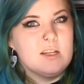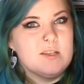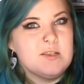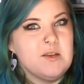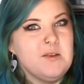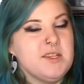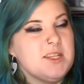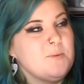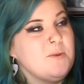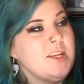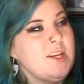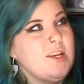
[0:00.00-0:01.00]
So this is
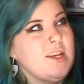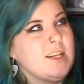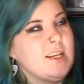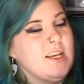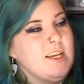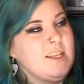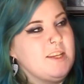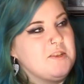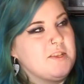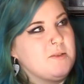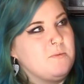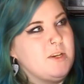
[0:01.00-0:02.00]
what they look like. They're
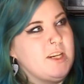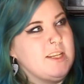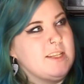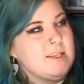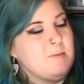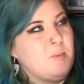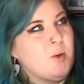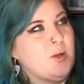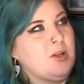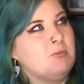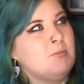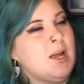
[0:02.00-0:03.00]
just a really
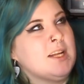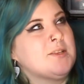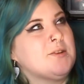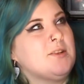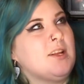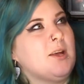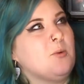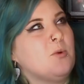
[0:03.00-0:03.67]
simple metal and